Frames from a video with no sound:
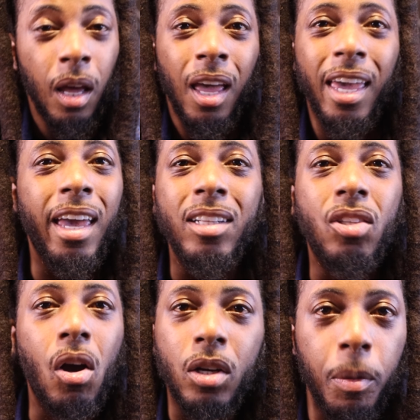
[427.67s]
He ain't
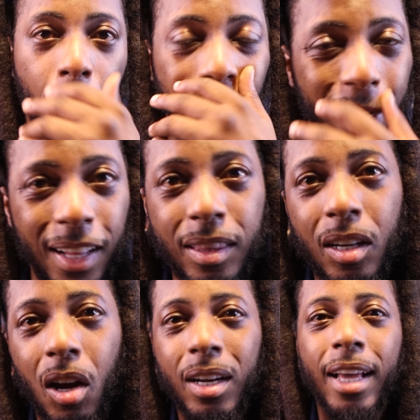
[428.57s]
talking about nothing
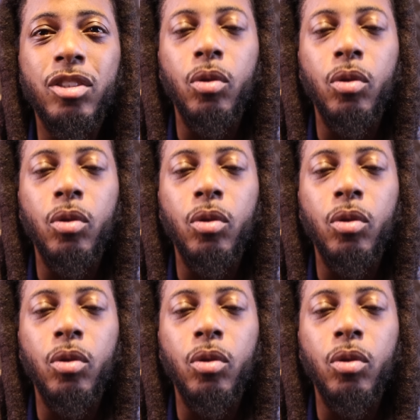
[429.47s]
on that.